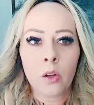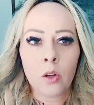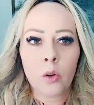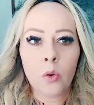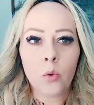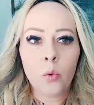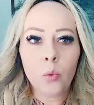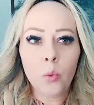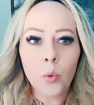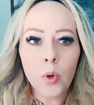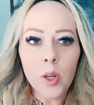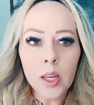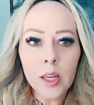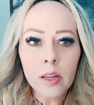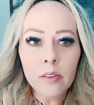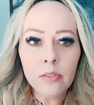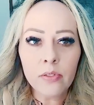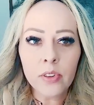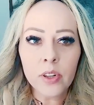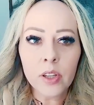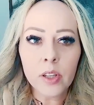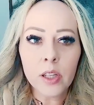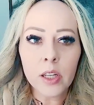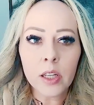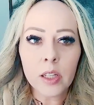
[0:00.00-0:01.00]
We
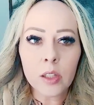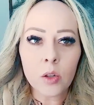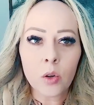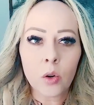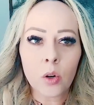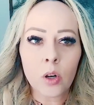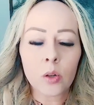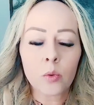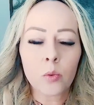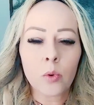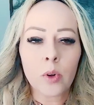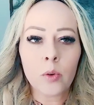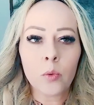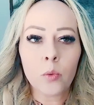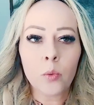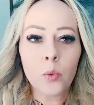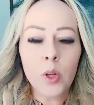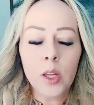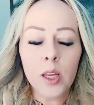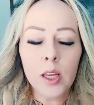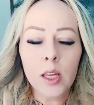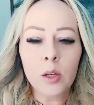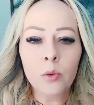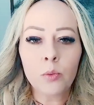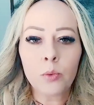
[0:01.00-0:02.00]
feel ignored when
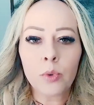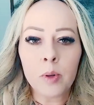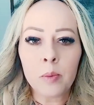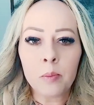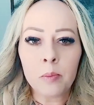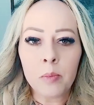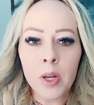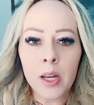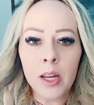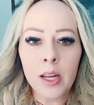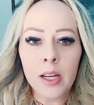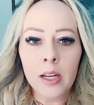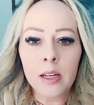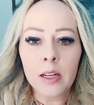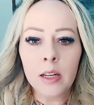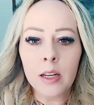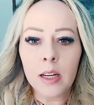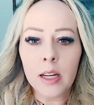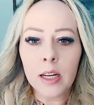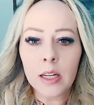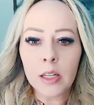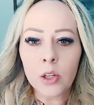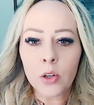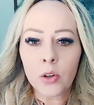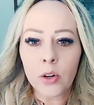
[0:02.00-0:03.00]
we remain
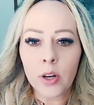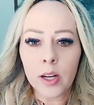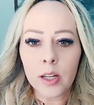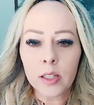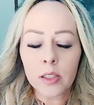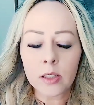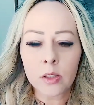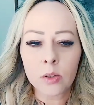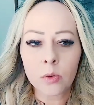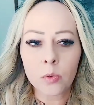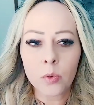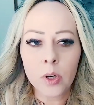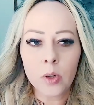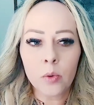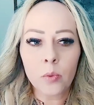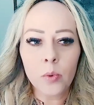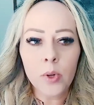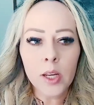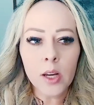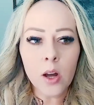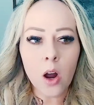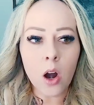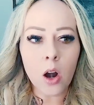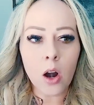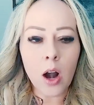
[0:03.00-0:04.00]
ignorant. When
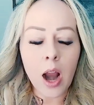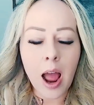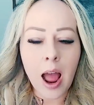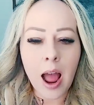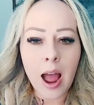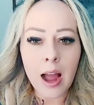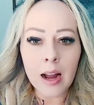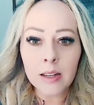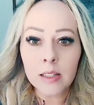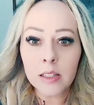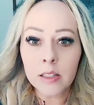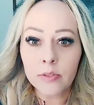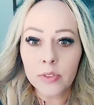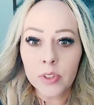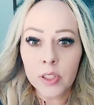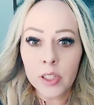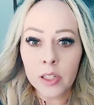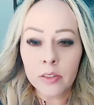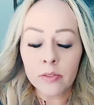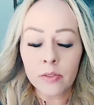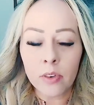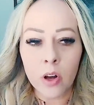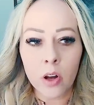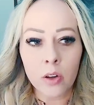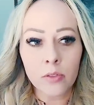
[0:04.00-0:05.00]
we are actively
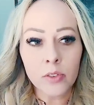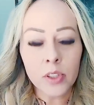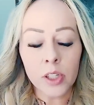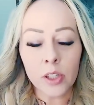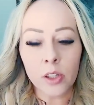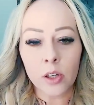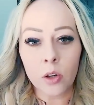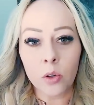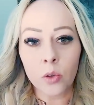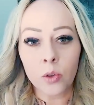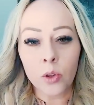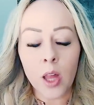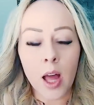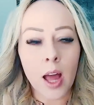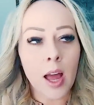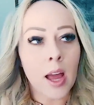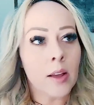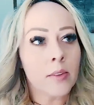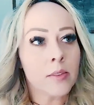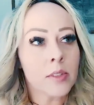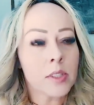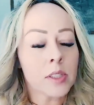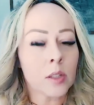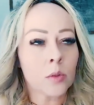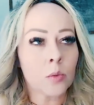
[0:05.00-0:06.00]
involved in our own
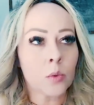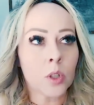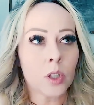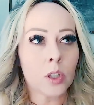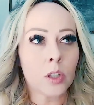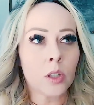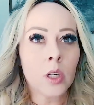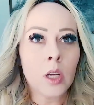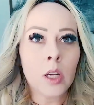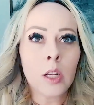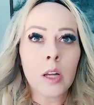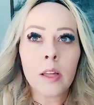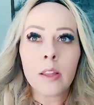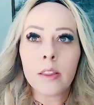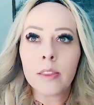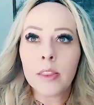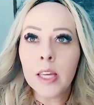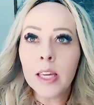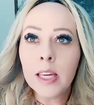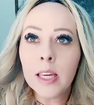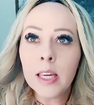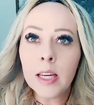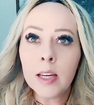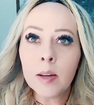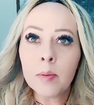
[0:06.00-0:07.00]
lives and we're
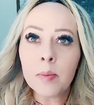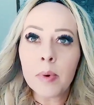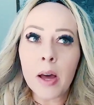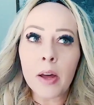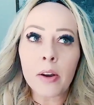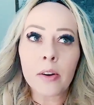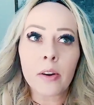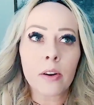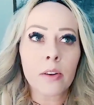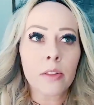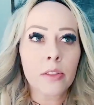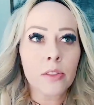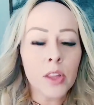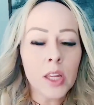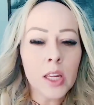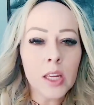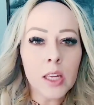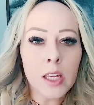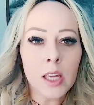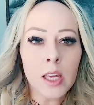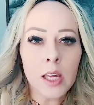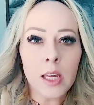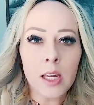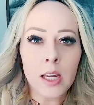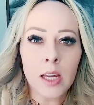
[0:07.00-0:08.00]
thinking about our
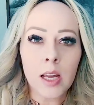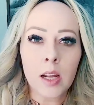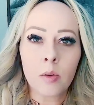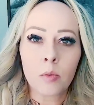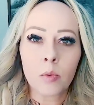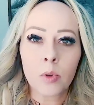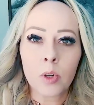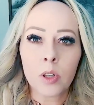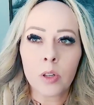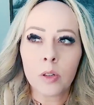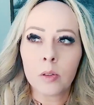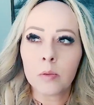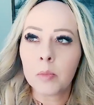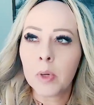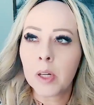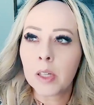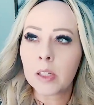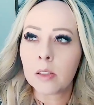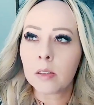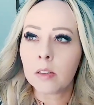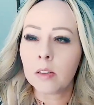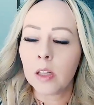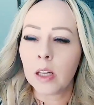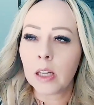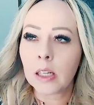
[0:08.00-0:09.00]
thinking and we're
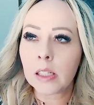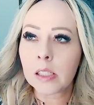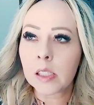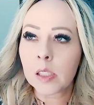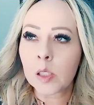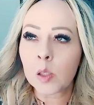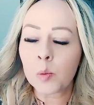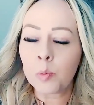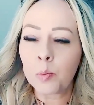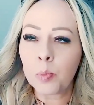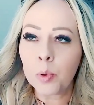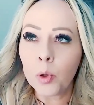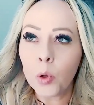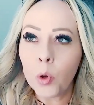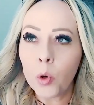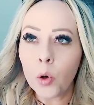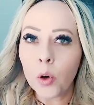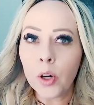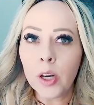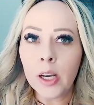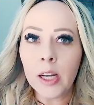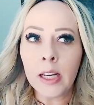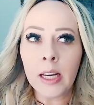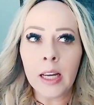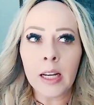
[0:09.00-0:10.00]

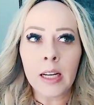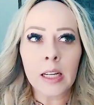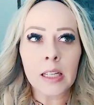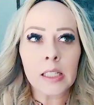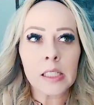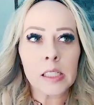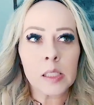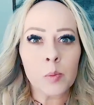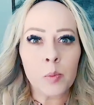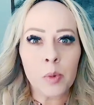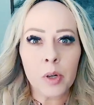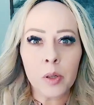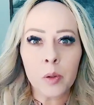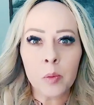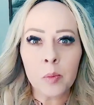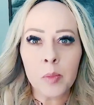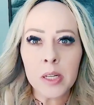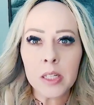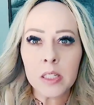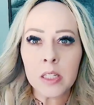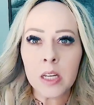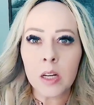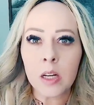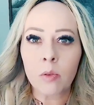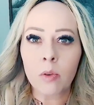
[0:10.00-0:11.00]
exploring and
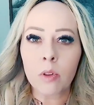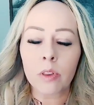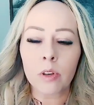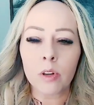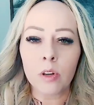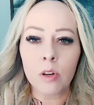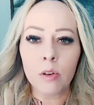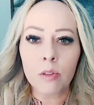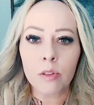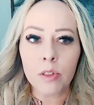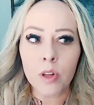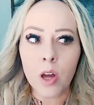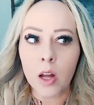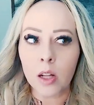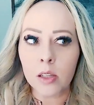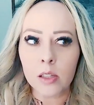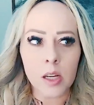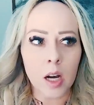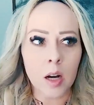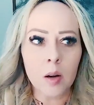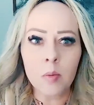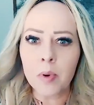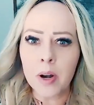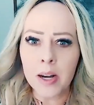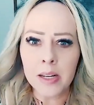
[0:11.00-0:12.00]
experimenting with new thoughts,
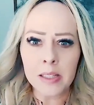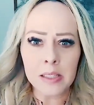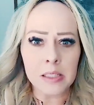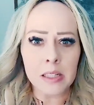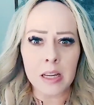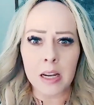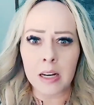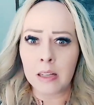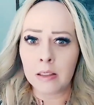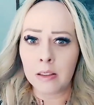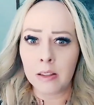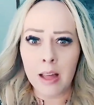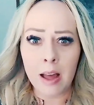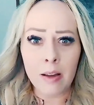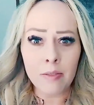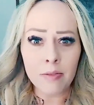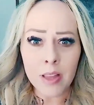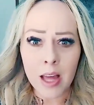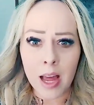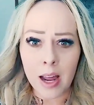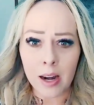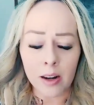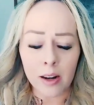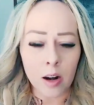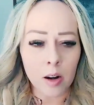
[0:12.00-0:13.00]
our brain's going to love
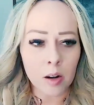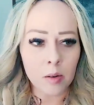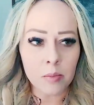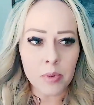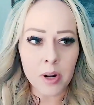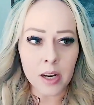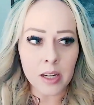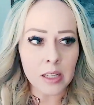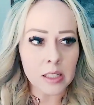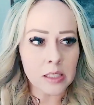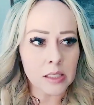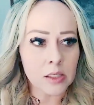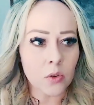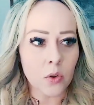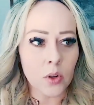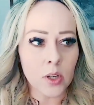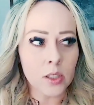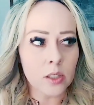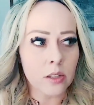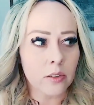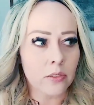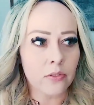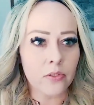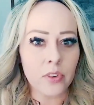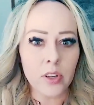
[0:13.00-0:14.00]
that. Our brain is going
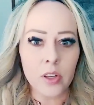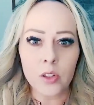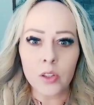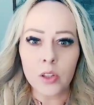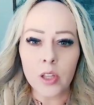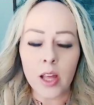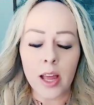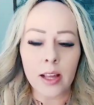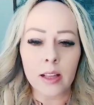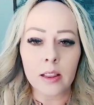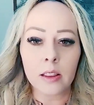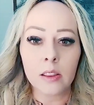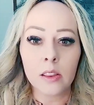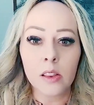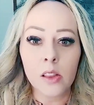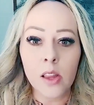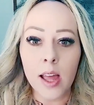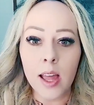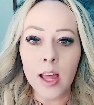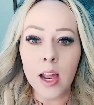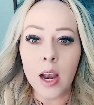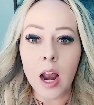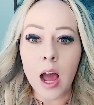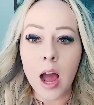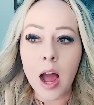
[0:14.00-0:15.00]
to feel like
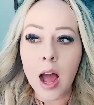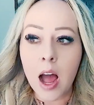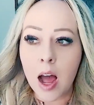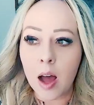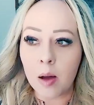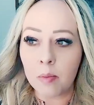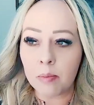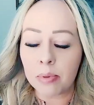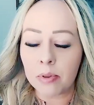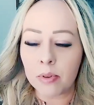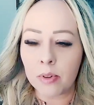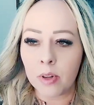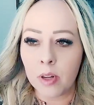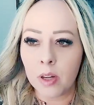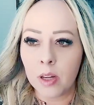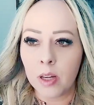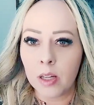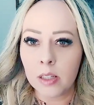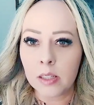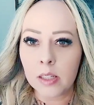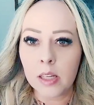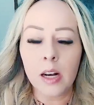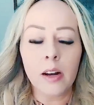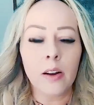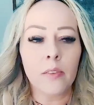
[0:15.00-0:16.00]
lit up.
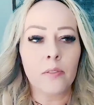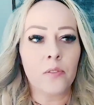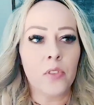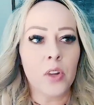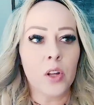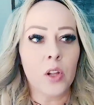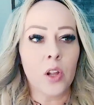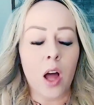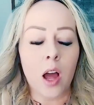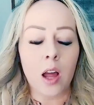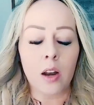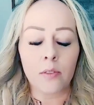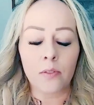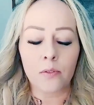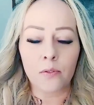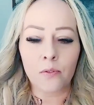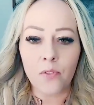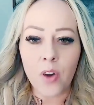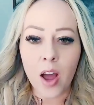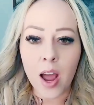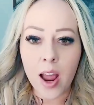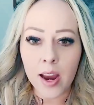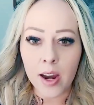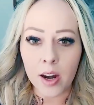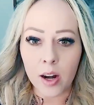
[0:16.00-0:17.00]
It's going to feel on
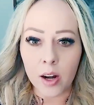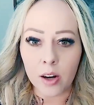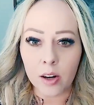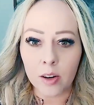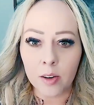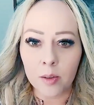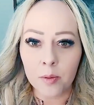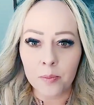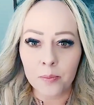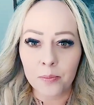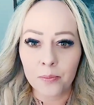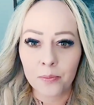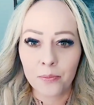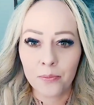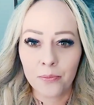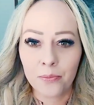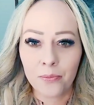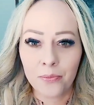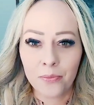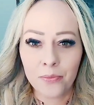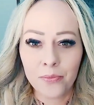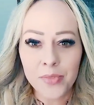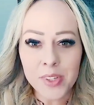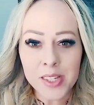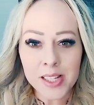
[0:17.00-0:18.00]
fire.
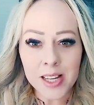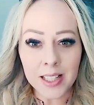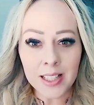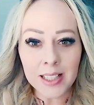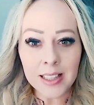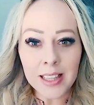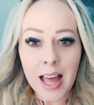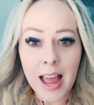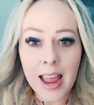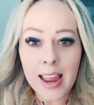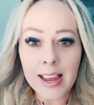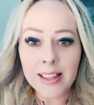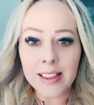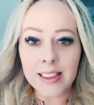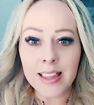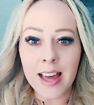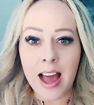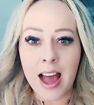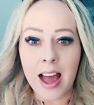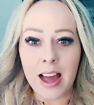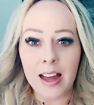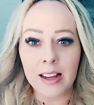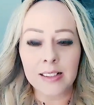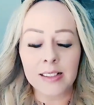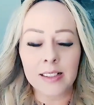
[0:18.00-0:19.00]
It's going to like
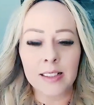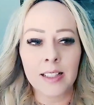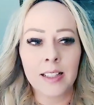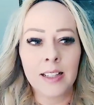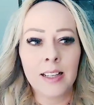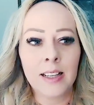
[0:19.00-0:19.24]
that.